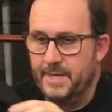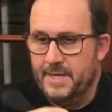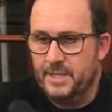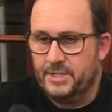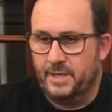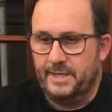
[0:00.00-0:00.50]

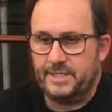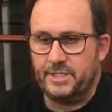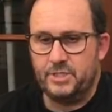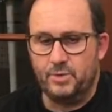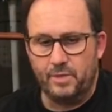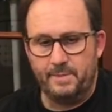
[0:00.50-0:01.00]
So let's
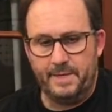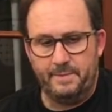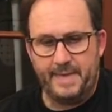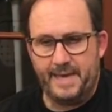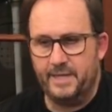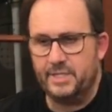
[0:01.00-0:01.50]
just talk a bit
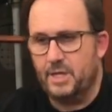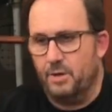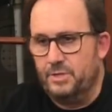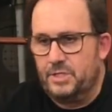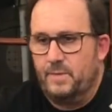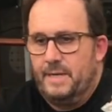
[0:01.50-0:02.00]
about, let's hold
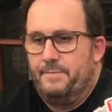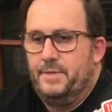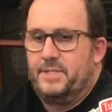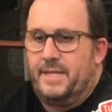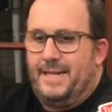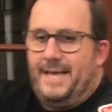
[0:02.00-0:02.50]
this one up. This is
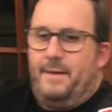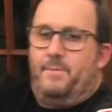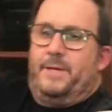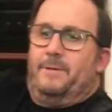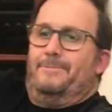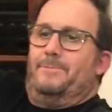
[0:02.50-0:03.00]
the
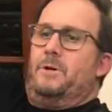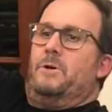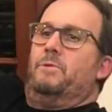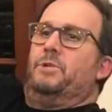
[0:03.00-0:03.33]
Cloudwheel. Oh,